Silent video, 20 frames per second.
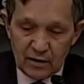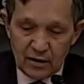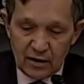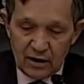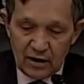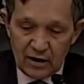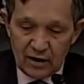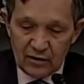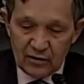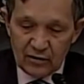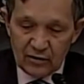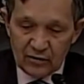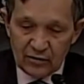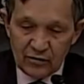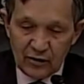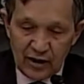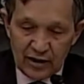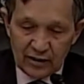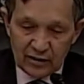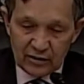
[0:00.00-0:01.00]
And
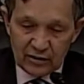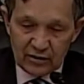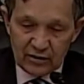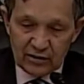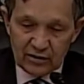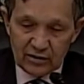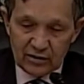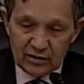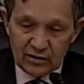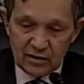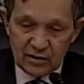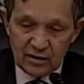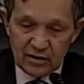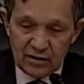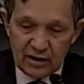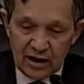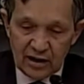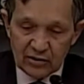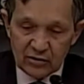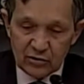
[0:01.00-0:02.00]
finally,
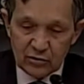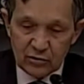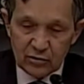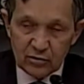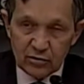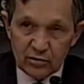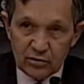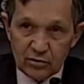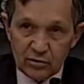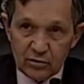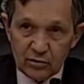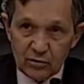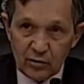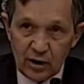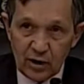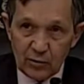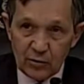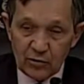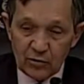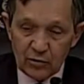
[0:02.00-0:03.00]
Dr.
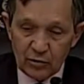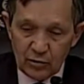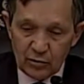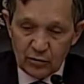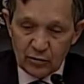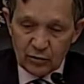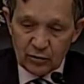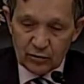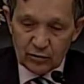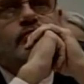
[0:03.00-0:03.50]
Robert Hoover.